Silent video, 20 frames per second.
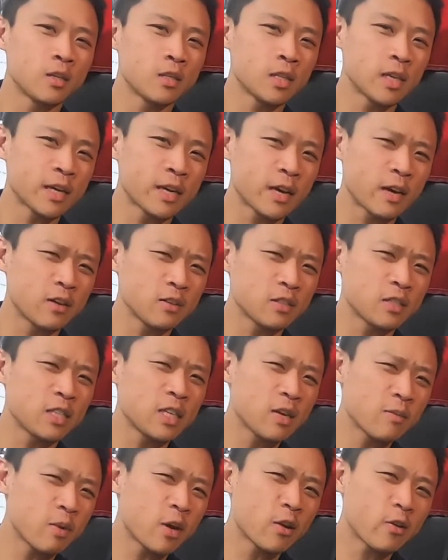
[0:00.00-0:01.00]
check out
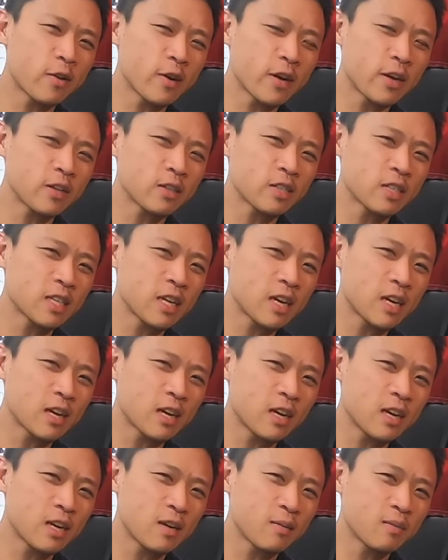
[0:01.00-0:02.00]

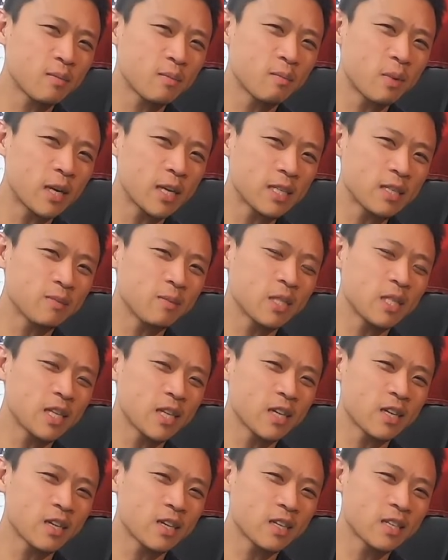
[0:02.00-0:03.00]
cmautohaus.com, buy some
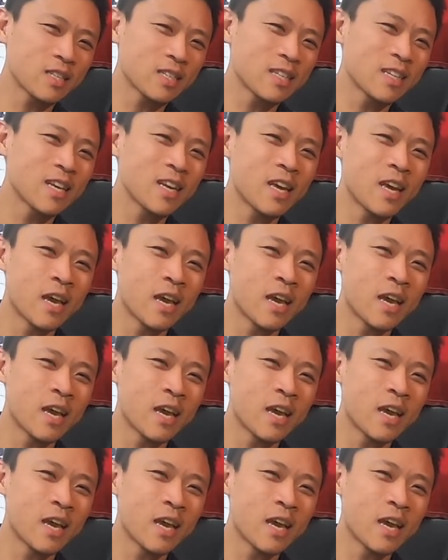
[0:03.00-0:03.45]
stickers,